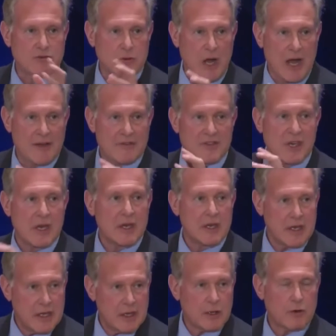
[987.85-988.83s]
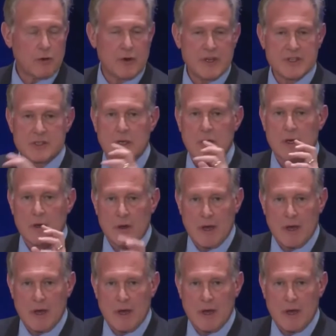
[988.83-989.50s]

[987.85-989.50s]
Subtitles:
drives increased